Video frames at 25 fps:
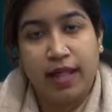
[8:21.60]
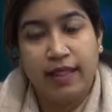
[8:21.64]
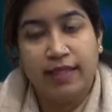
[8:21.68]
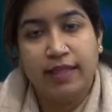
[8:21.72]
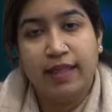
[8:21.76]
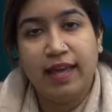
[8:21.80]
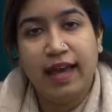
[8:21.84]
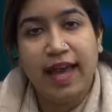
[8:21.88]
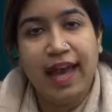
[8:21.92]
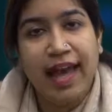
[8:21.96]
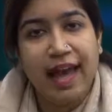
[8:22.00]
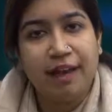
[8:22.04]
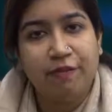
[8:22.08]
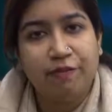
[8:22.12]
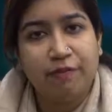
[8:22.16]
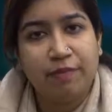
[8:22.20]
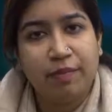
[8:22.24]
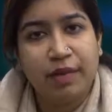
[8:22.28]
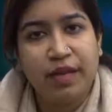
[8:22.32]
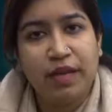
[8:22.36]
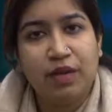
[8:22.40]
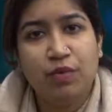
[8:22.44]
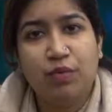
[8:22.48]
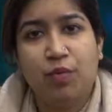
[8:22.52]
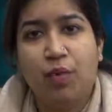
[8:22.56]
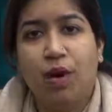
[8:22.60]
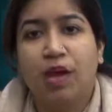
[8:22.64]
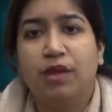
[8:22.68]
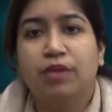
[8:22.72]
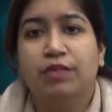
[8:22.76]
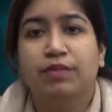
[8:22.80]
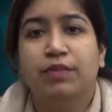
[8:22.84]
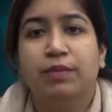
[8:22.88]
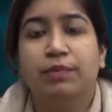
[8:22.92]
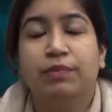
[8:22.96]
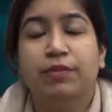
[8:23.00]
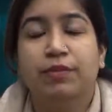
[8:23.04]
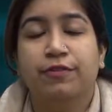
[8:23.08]
They have been one
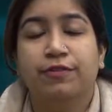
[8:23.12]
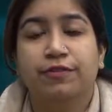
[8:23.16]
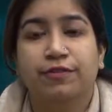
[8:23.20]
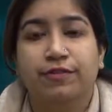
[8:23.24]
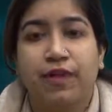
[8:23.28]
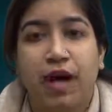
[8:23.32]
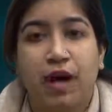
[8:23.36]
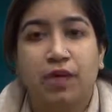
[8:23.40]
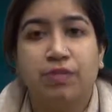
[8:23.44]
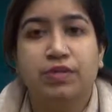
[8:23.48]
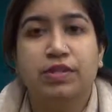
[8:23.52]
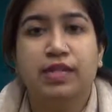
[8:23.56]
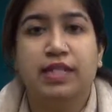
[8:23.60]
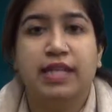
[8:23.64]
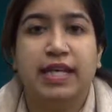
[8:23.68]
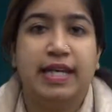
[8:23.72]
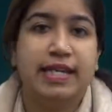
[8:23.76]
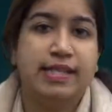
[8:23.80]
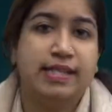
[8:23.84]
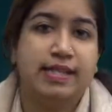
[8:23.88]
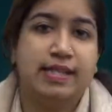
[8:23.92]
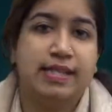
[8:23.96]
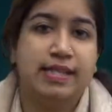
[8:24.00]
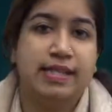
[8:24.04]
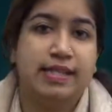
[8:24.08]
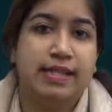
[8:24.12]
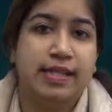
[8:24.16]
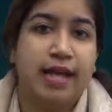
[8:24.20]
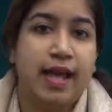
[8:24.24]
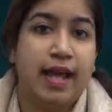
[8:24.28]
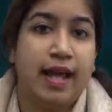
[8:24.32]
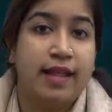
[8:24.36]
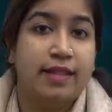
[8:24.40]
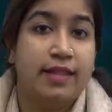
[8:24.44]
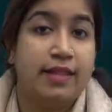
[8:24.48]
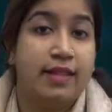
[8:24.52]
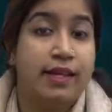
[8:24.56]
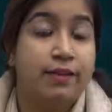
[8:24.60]
of the profound cases
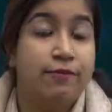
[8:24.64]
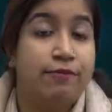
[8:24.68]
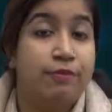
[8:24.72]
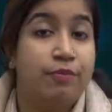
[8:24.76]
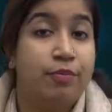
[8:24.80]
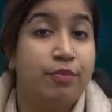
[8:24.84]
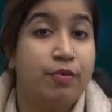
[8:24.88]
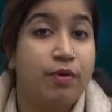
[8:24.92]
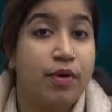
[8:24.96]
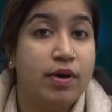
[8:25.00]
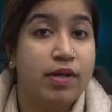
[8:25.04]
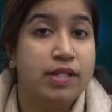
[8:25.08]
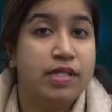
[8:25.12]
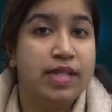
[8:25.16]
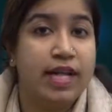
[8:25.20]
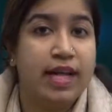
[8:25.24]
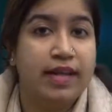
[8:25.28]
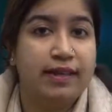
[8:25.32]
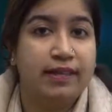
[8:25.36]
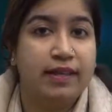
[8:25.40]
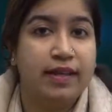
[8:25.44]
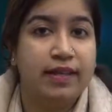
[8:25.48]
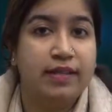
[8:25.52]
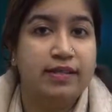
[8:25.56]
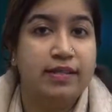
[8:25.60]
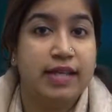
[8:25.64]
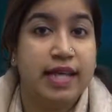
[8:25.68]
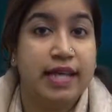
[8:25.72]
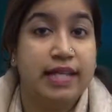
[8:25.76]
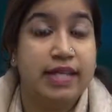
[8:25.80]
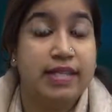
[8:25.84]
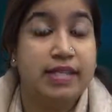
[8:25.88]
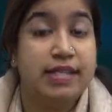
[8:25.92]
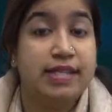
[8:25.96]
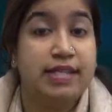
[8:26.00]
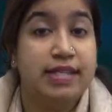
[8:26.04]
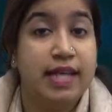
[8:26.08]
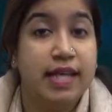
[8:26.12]
that have brought ethics in
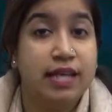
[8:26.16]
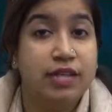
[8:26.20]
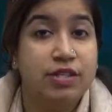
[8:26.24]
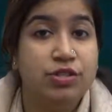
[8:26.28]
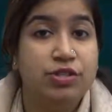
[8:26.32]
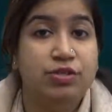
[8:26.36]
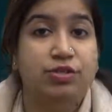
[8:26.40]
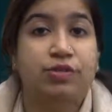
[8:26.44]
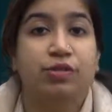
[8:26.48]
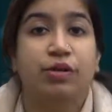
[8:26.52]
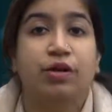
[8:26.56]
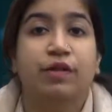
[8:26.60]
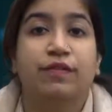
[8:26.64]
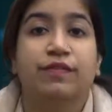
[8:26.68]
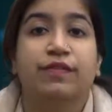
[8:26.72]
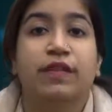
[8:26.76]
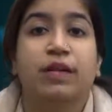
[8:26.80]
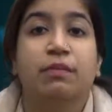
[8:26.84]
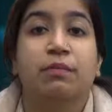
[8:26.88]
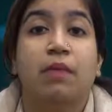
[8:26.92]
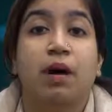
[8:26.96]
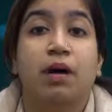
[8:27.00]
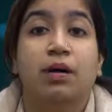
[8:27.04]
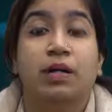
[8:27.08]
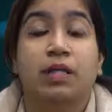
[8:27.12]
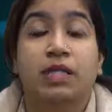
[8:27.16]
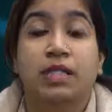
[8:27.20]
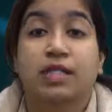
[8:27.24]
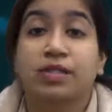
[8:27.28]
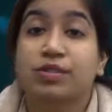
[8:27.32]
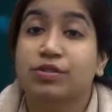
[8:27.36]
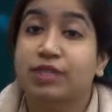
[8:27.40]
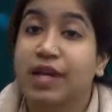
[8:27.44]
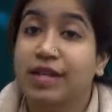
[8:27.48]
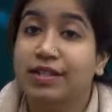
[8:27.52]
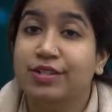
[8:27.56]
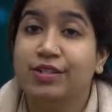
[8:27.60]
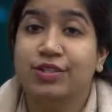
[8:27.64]
the center of their marketing
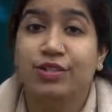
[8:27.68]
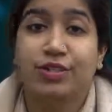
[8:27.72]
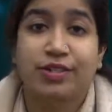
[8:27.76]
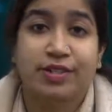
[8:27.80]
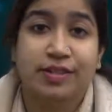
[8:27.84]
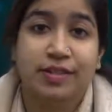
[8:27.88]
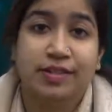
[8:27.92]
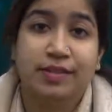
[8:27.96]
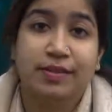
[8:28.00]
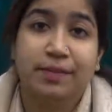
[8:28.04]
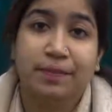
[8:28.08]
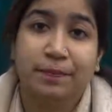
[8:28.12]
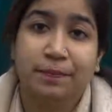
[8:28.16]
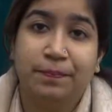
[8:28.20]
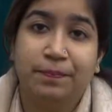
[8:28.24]
strategies.